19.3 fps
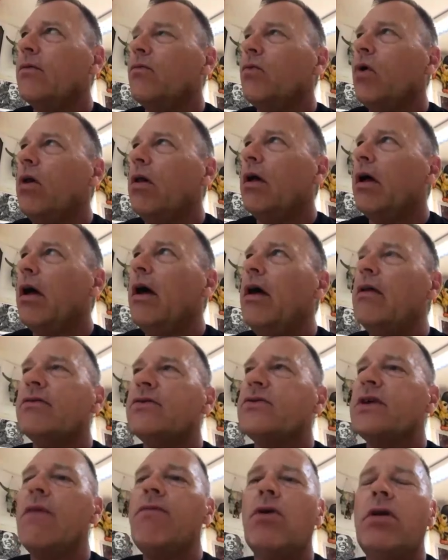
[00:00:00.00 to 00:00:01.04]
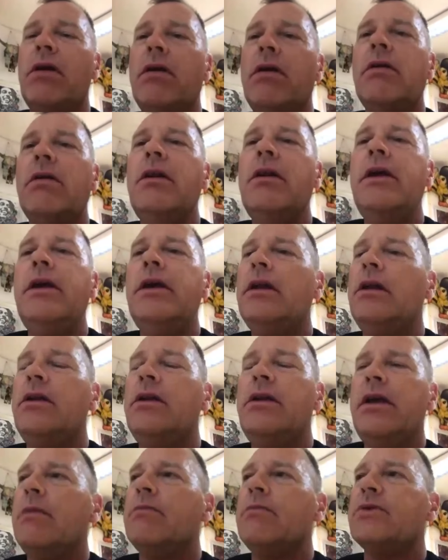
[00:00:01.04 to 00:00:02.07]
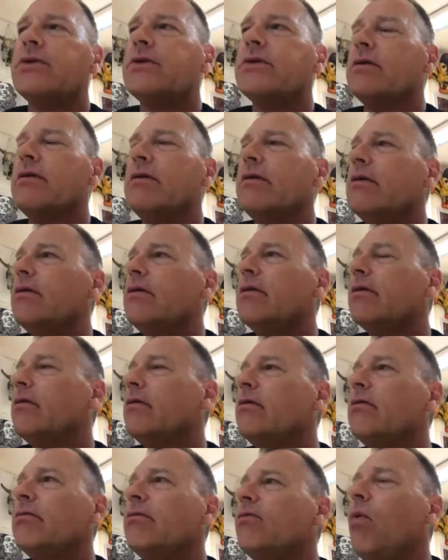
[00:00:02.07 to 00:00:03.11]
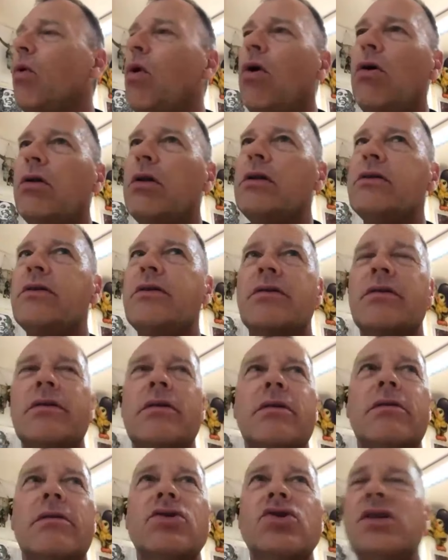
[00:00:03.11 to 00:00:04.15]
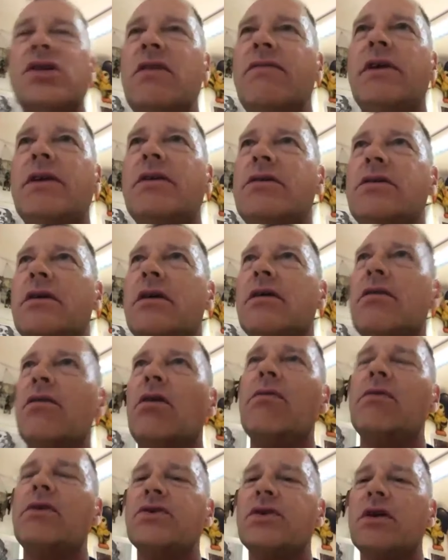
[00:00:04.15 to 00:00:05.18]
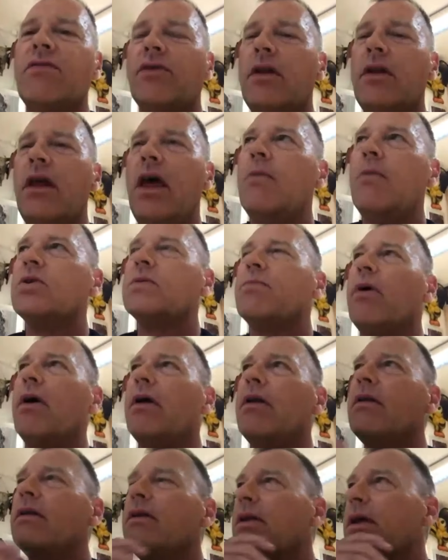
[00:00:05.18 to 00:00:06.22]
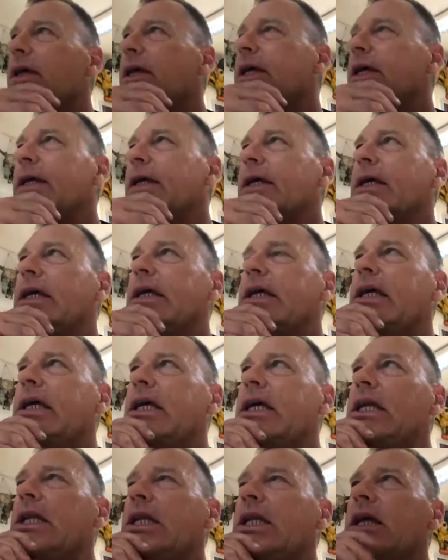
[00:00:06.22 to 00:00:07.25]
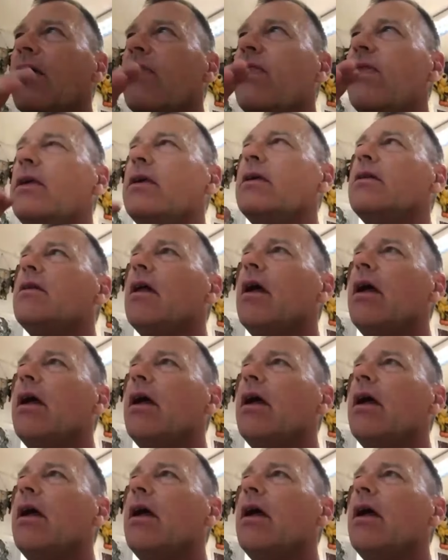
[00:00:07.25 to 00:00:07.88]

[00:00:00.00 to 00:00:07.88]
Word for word: well, I had several illegal names, uh, um, Wald, uh, Schneewittchen, always different names. But in, I think in